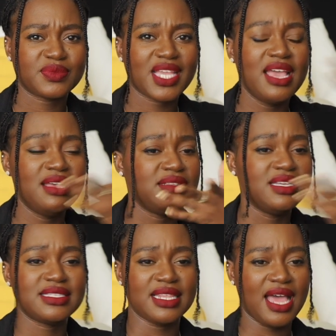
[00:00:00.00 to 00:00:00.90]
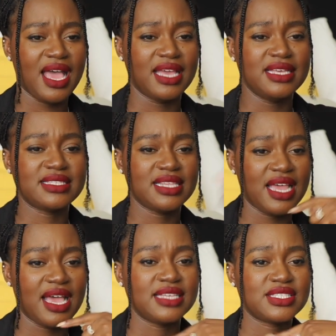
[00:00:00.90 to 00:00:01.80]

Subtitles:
It's a lot.